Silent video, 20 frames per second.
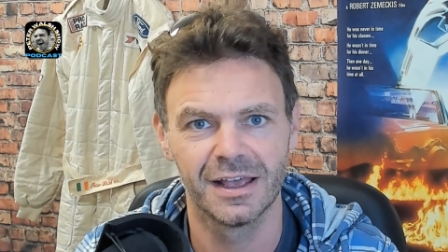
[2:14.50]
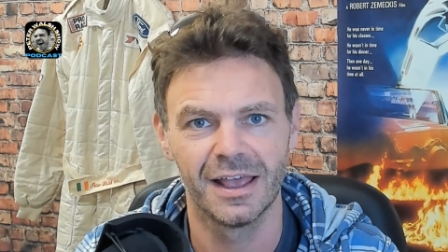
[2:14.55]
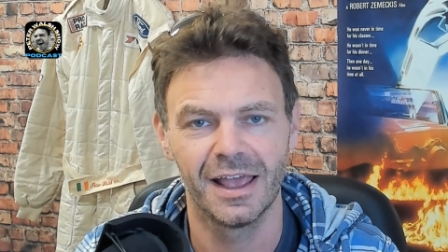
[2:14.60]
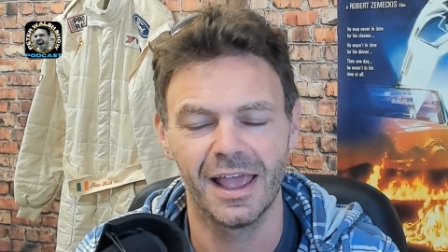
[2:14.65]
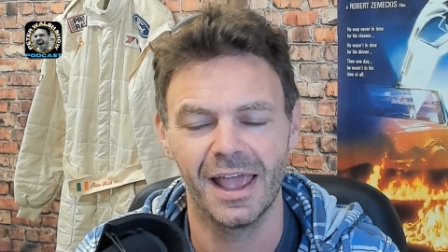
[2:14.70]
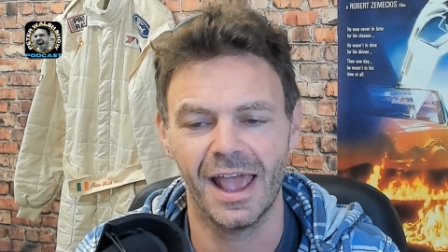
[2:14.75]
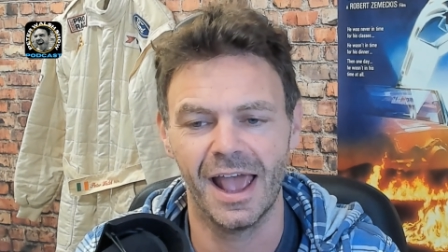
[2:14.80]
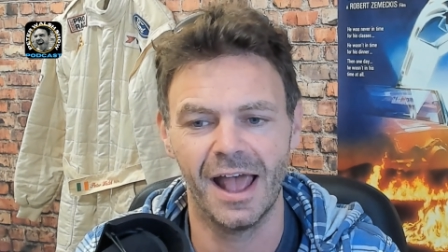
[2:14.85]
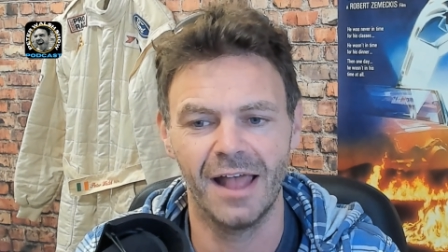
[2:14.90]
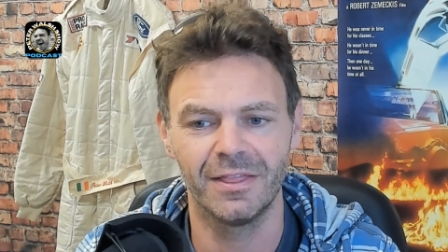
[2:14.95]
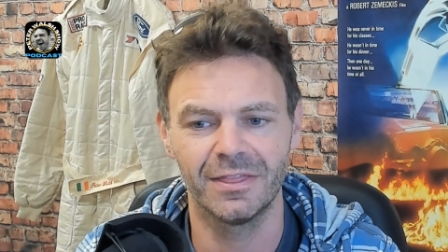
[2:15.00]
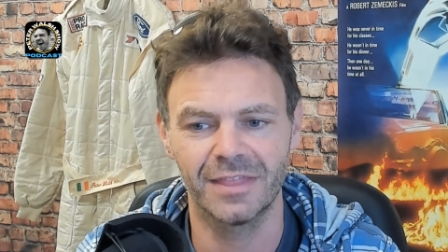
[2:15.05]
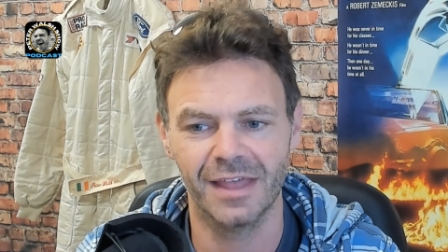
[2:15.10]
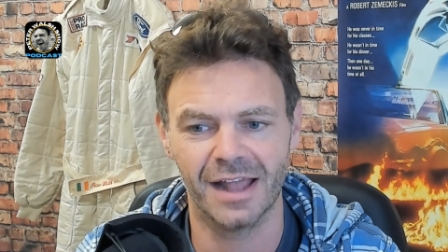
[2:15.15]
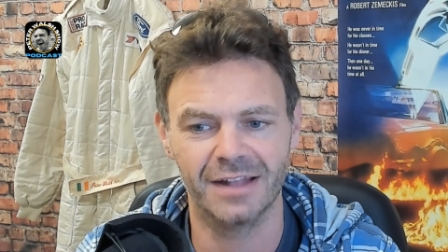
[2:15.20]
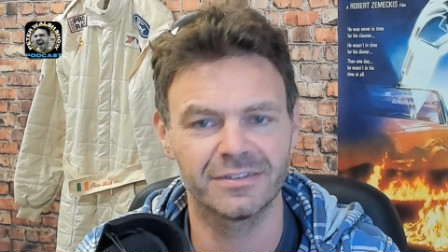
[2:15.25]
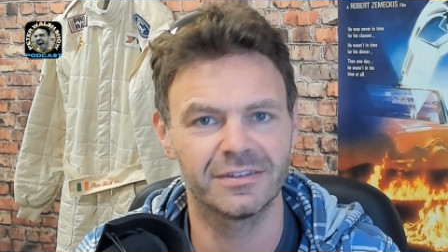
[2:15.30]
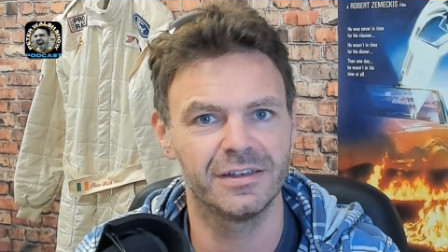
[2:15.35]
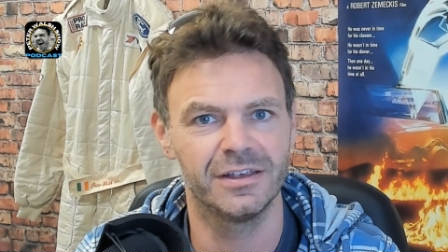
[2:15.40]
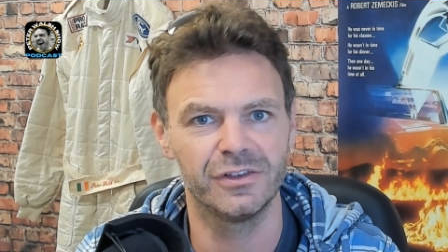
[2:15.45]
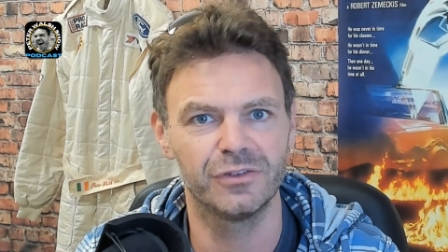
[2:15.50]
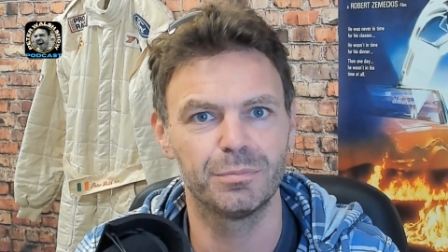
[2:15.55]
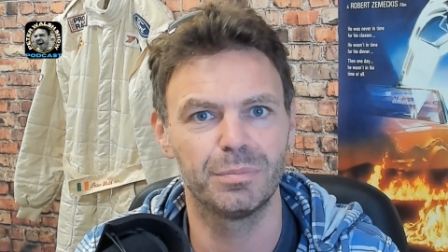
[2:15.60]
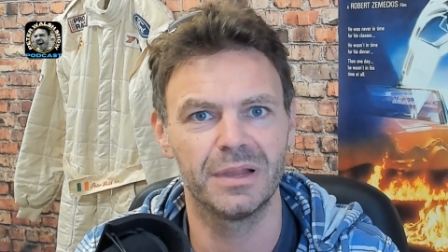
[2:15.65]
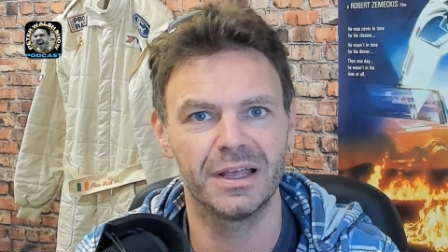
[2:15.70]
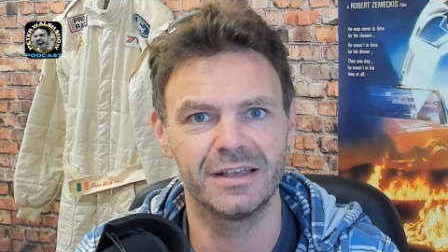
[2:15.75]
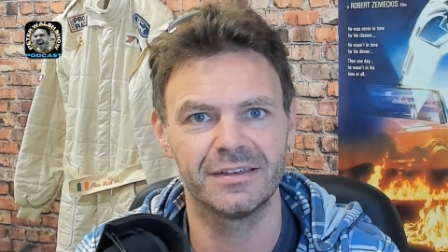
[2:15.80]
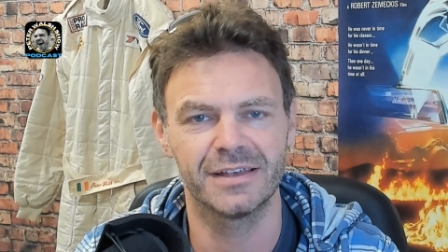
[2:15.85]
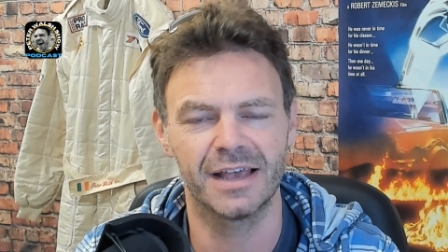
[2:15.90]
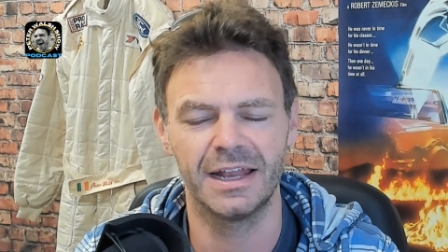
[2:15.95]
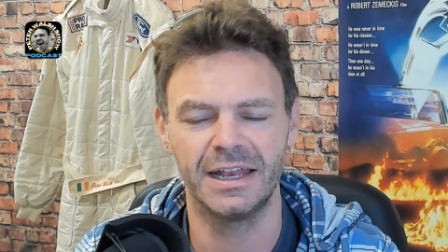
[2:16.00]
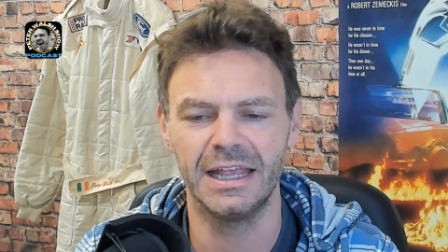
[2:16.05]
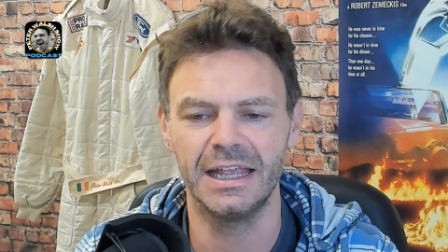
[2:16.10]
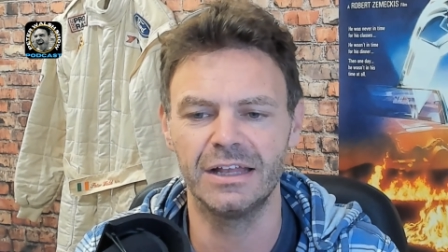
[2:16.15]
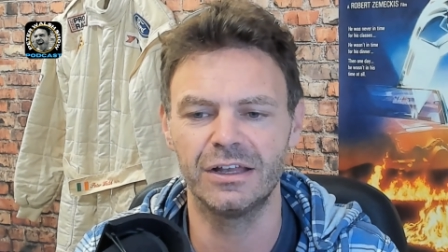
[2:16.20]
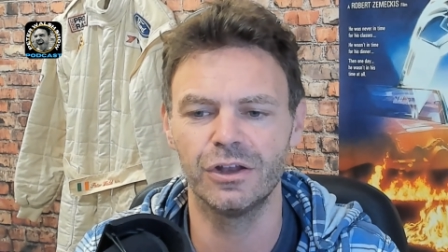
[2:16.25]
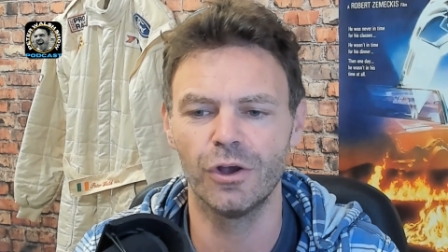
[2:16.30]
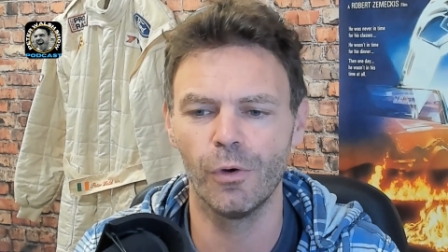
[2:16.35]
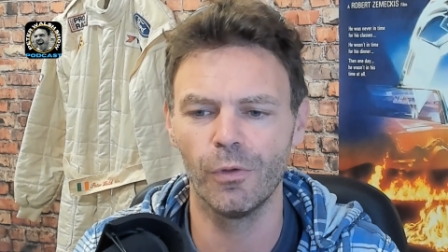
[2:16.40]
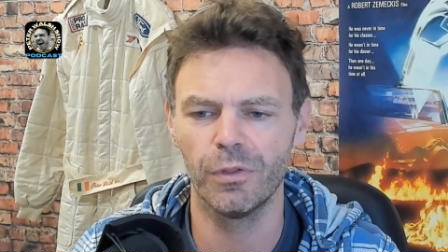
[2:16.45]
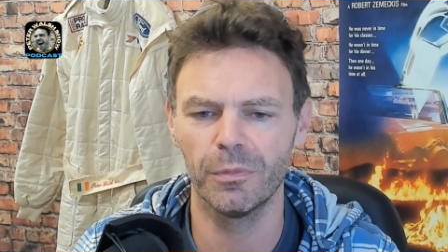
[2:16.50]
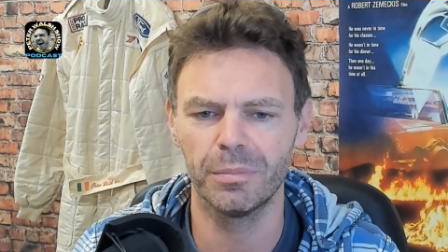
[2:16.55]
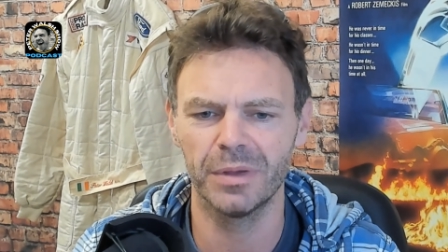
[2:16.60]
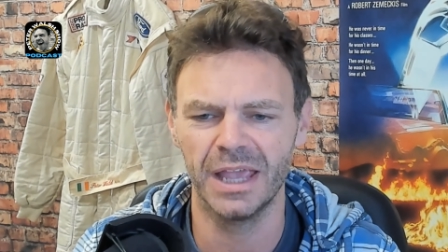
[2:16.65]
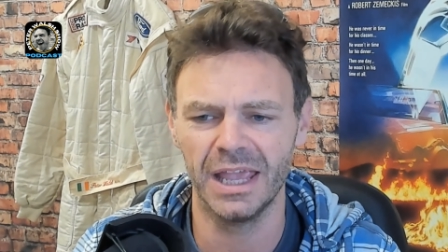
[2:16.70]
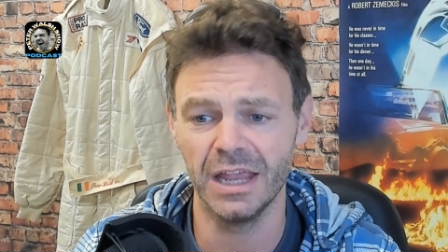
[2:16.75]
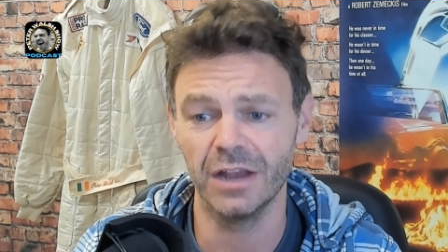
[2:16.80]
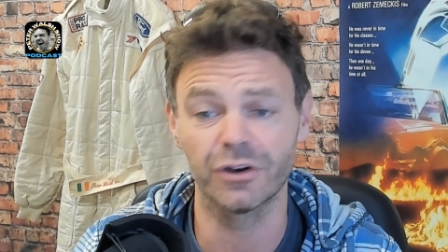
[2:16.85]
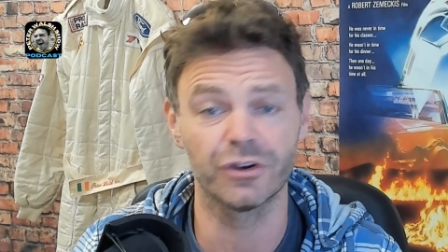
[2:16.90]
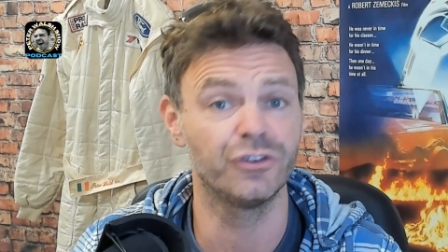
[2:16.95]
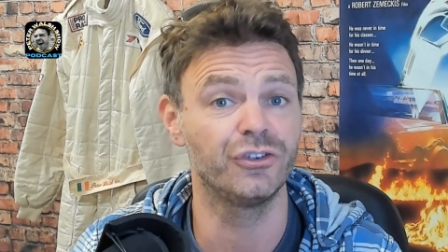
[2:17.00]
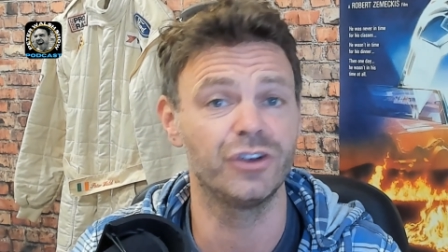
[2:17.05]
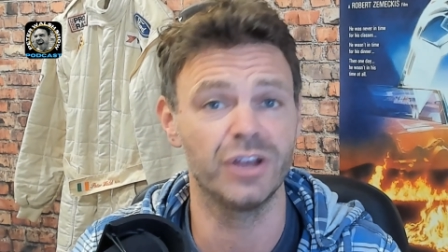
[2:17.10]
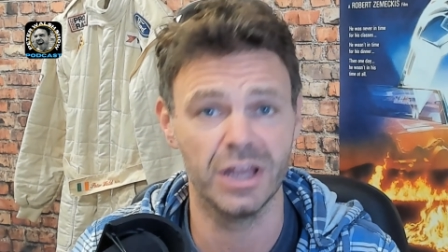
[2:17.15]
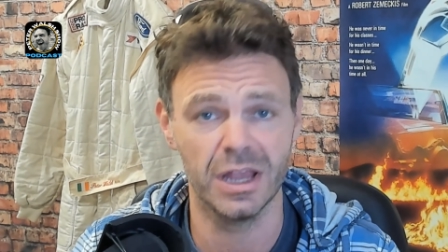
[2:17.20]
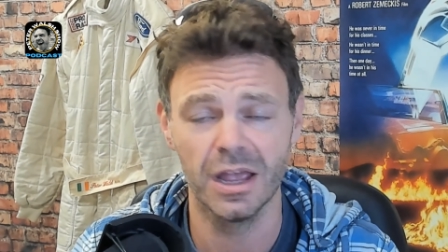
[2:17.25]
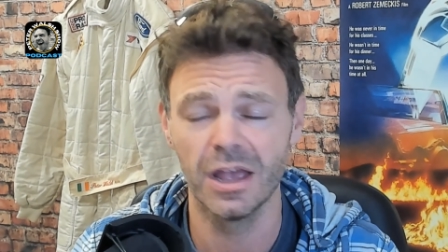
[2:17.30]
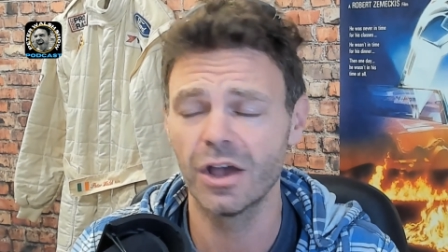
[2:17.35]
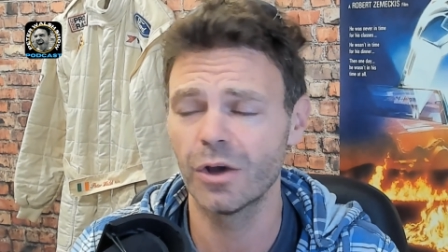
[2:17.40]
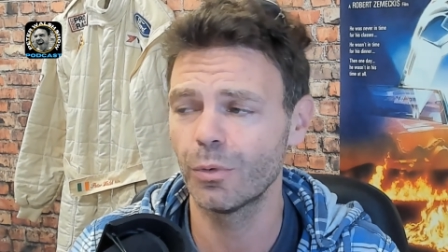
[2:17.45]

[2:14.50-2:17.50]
and that's his place and he'd know the he or she